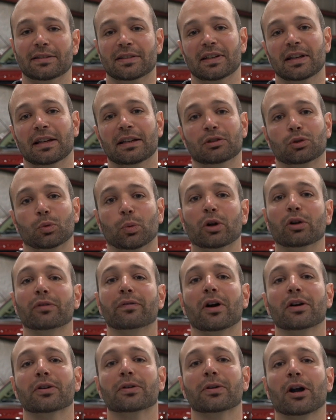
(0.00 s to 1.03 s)
say,
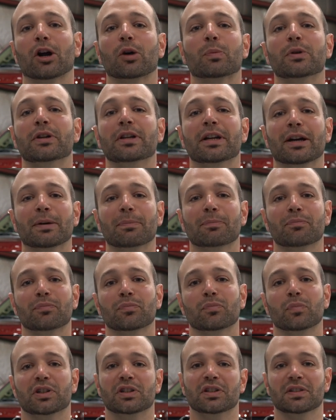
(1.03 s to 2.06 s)
1200 RPM,
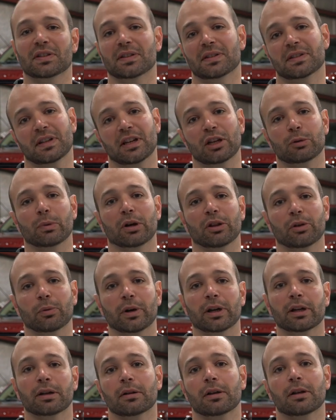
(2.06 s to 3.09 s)
which is insane, by the
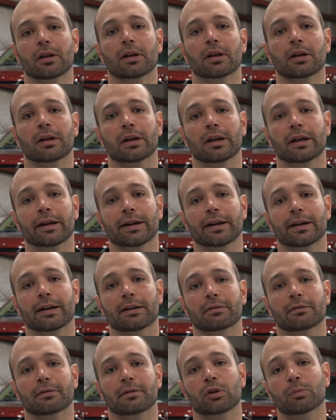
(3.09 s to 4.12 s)
way, uh,
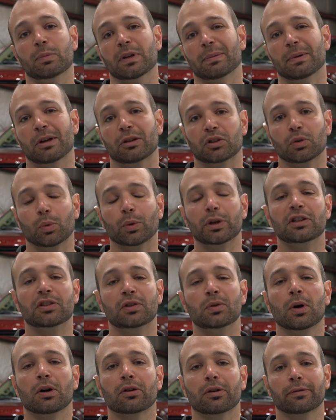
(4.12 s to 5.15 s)
you'd be about
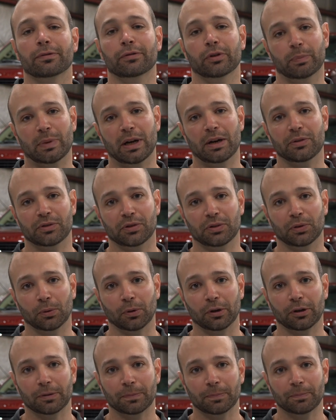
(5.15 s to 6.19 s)
2200 foot pounds of
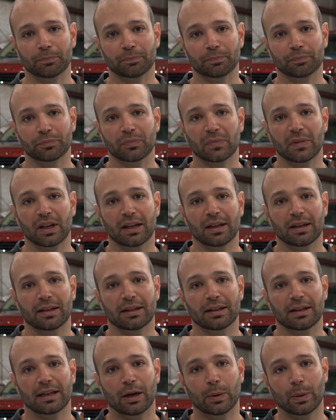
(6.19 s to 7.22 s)
torque.
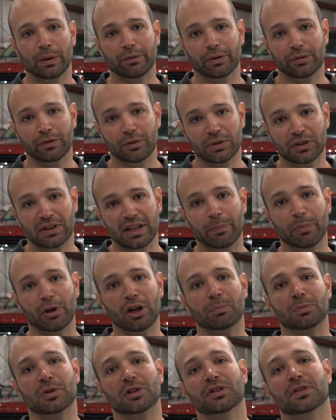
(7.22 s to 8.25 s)
However, if you step it
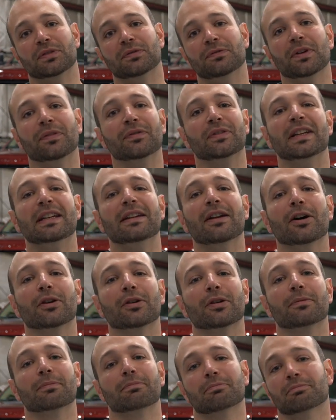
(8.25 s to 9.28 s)
up to just
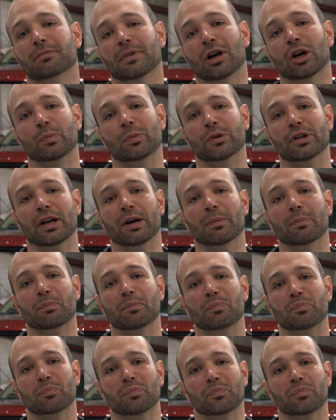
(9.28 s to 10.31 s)
1500 RPM,
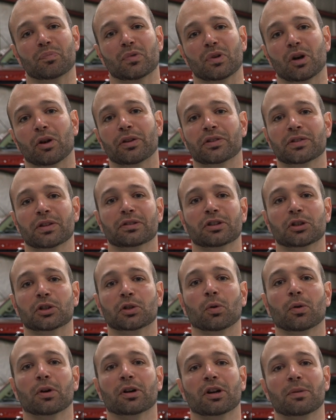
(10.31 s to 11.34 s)
all of a sudden the
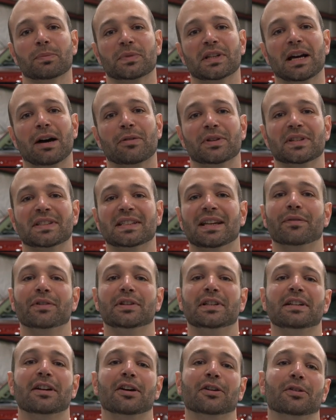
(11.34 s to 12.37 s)
torque comes down to
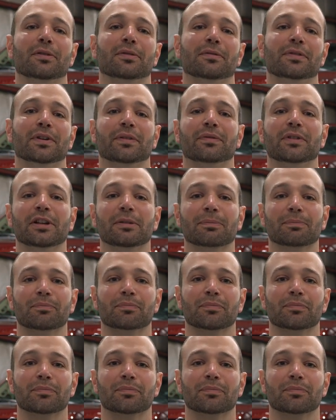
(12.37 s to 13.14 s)
1750.